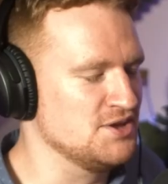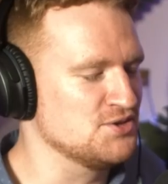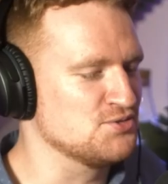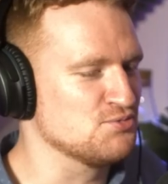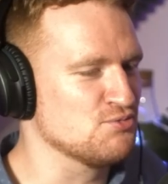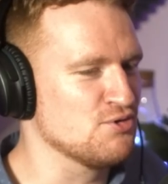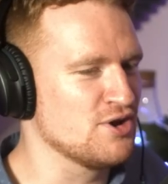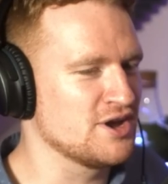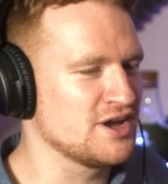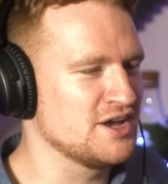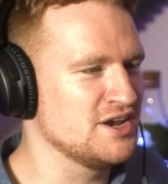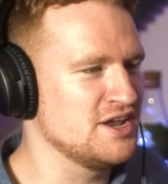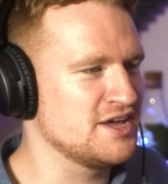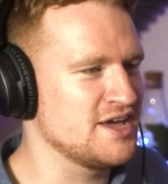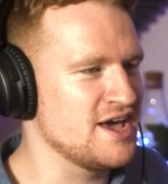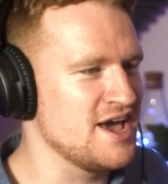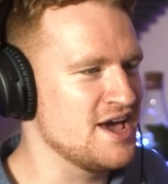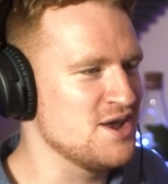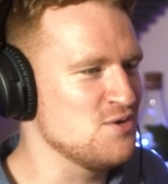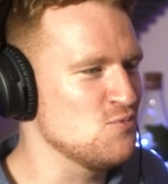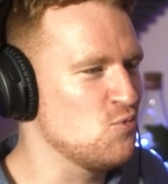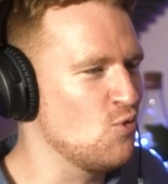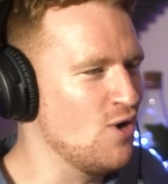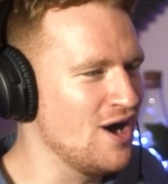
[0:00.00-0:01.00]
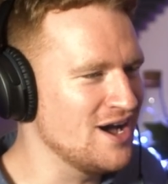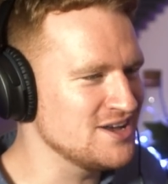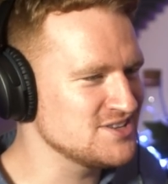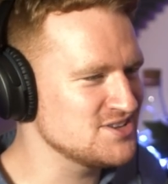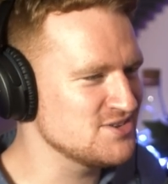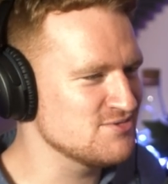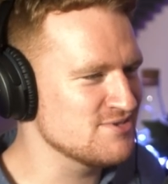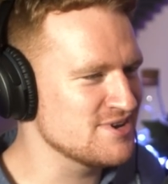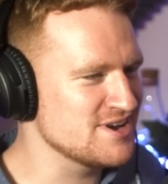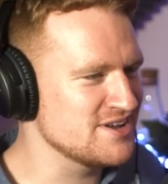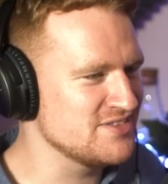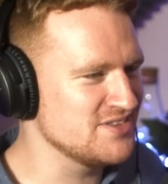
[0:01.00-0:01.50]
He's ringing again. Why is
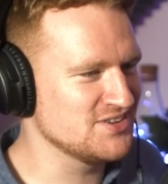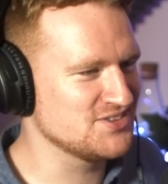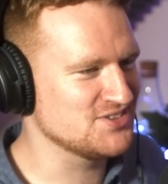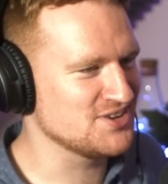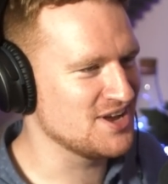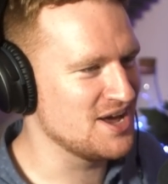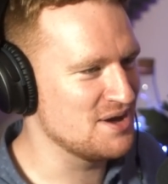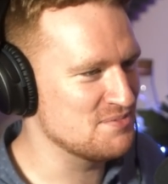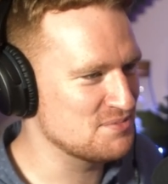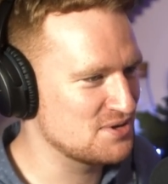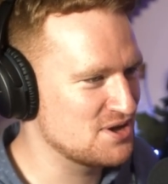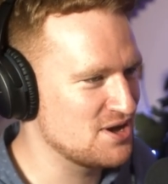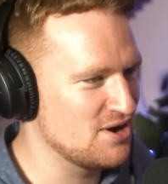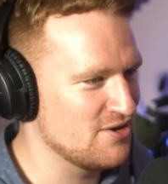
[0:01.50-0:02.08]
he ringing this time,